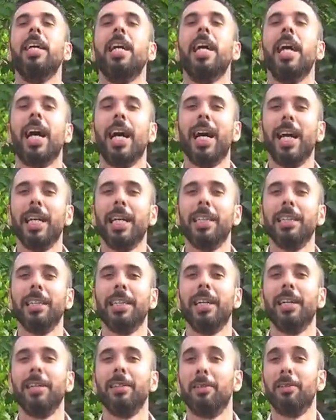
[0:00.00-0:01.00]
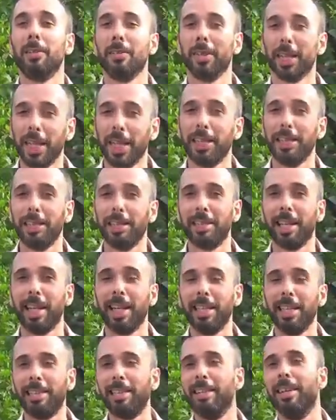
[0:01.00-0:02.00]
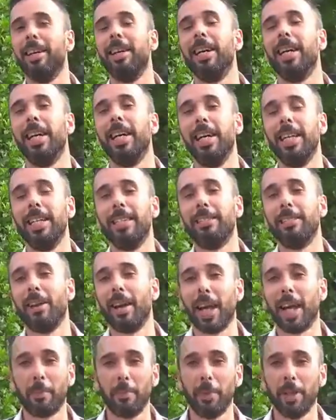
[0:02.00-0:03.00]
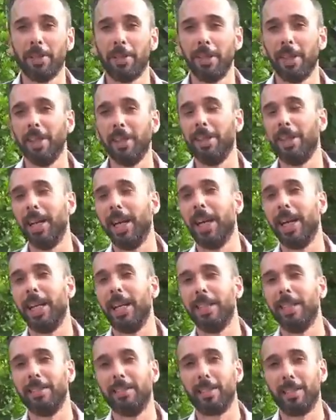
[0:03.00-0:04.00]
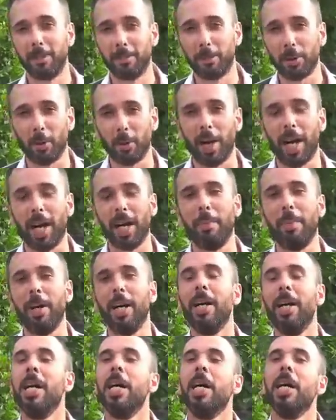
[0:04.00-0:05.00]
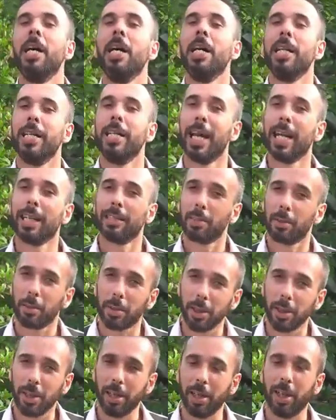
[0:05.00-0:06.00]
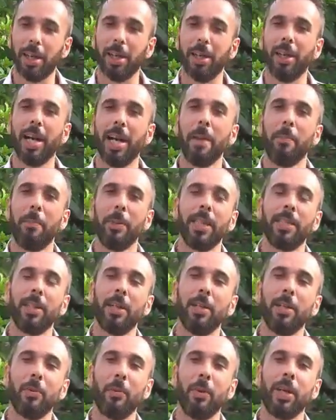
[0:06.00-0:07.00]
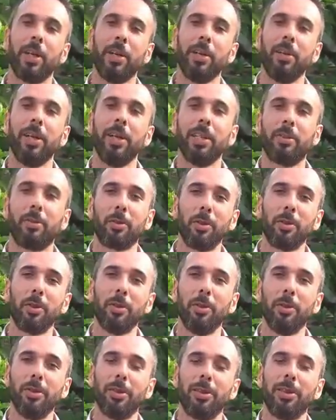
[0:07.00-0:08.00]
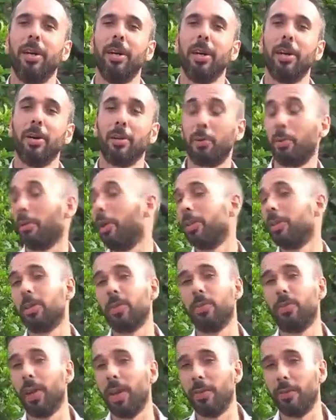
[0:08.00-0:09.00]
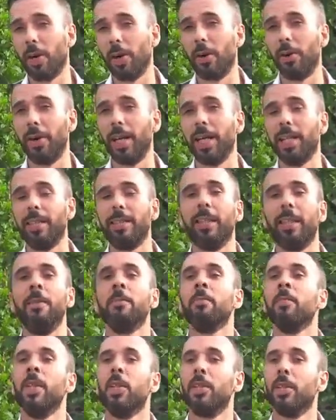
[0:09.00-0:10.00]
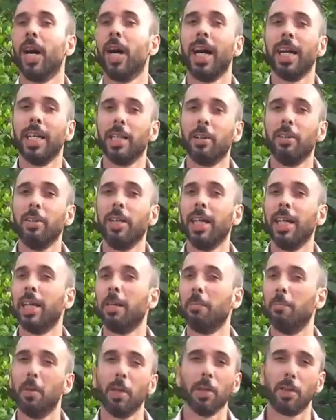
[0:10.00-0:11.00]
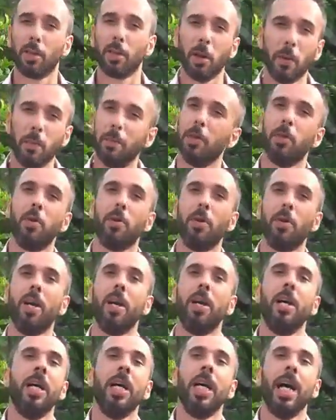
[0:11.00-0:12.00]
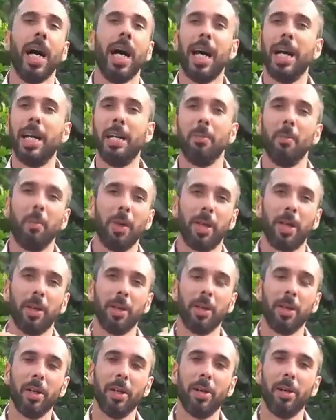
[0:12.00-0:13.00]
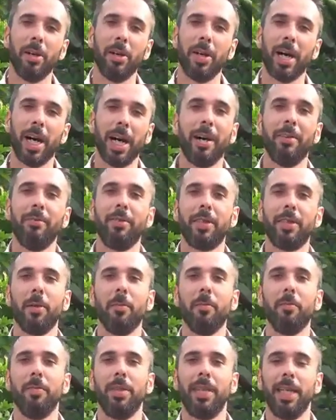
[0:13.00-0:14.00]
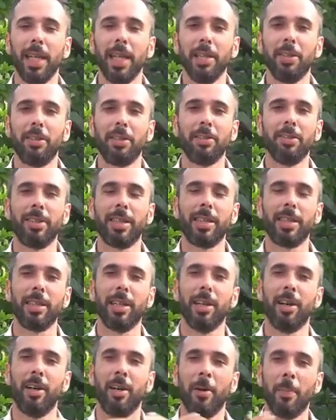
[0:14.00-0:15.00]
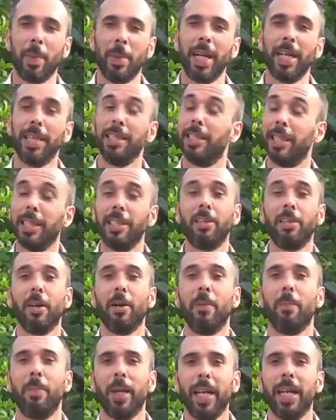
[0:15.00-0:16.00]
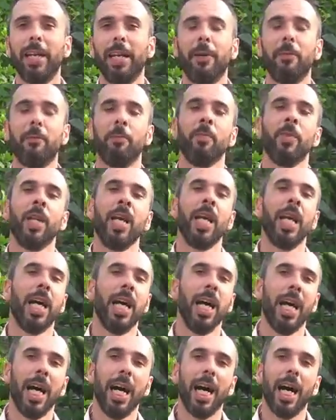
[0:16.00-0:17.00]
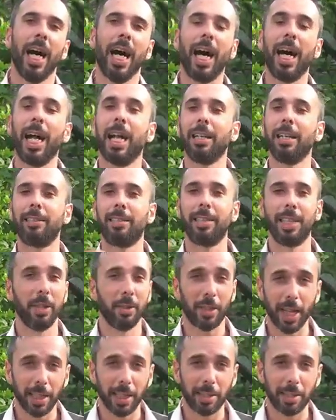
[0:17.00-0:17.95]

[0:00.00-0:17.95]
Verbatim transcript: and uh, don't hesitate, uh, hit the like button and subscribe. Next uh, episode, we're gonna introduce a crowd's favorite, the iconic Moscow Mule, and we're gonna have some delicious homemade ginger beer. I'll see you guys